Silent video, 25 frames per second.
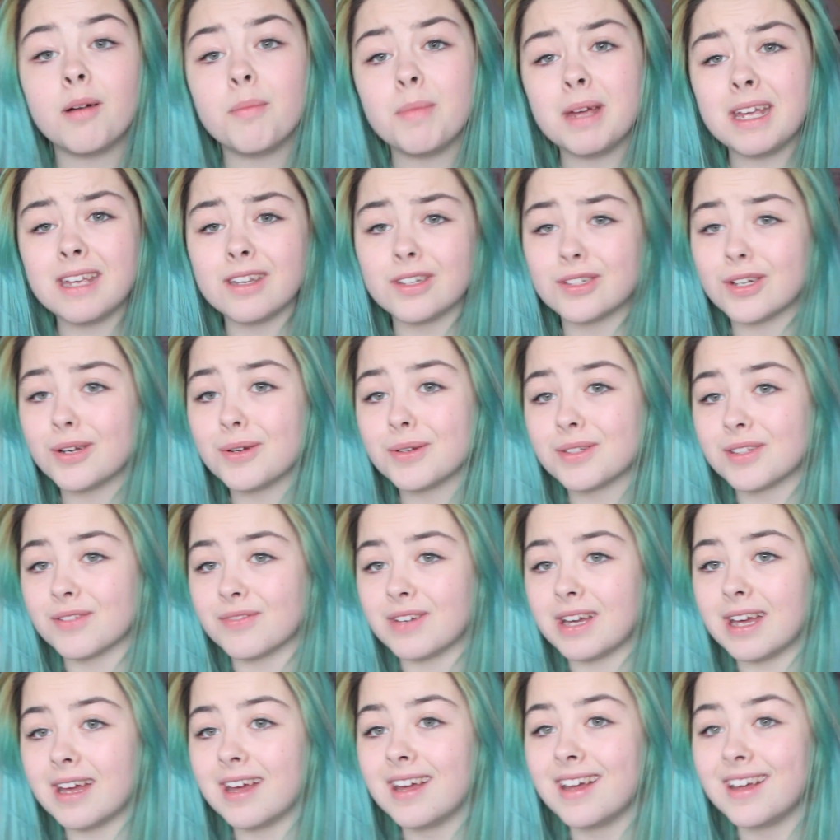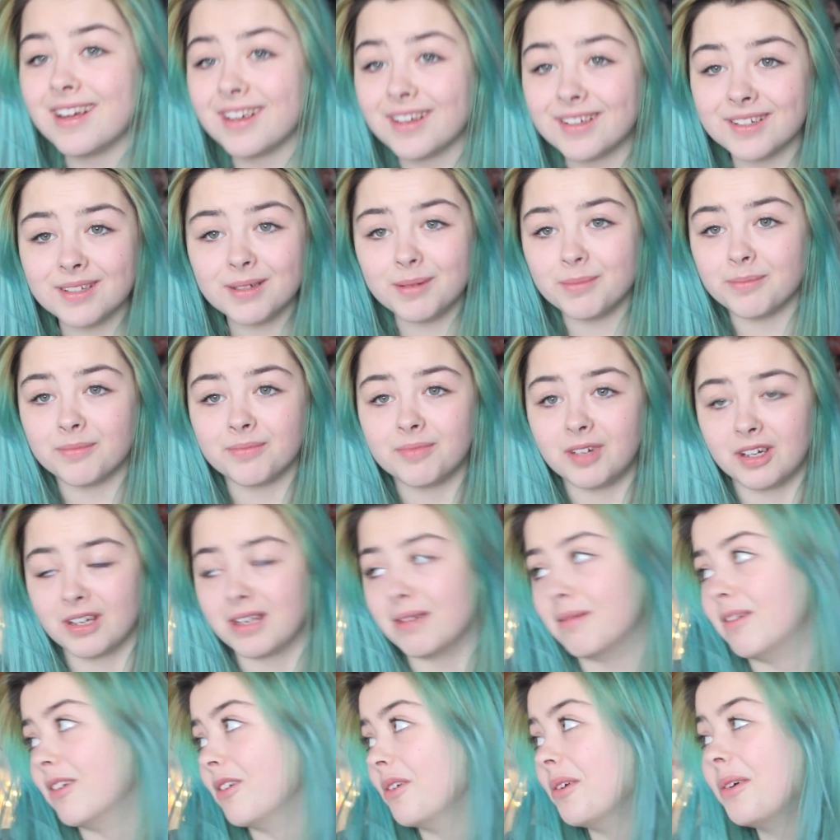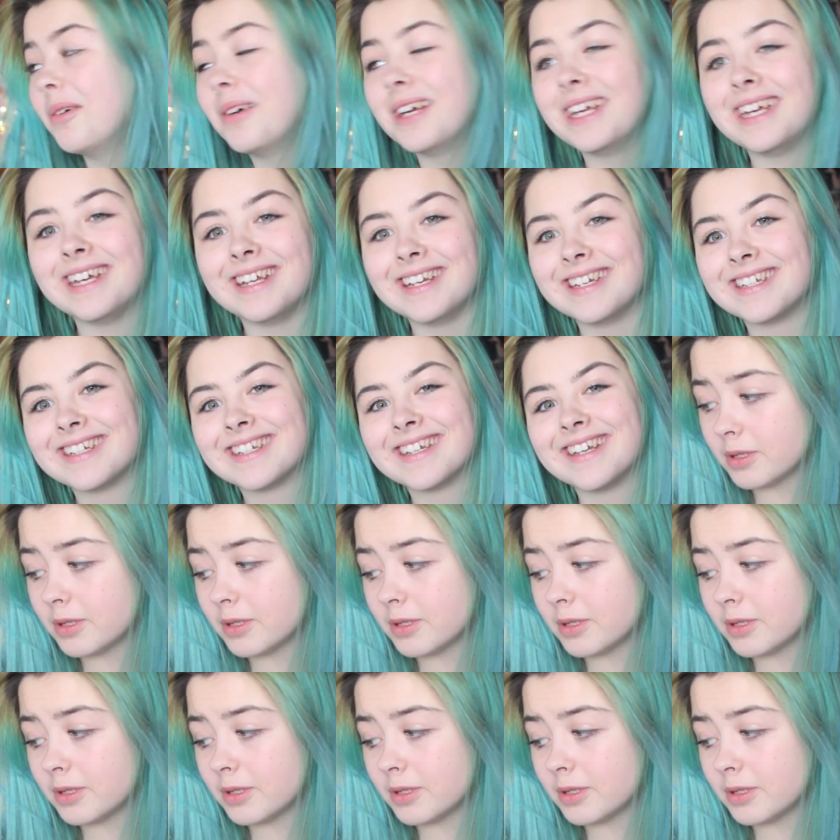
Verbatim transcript: I'm making jokes of it, because I'm fucking annoyed.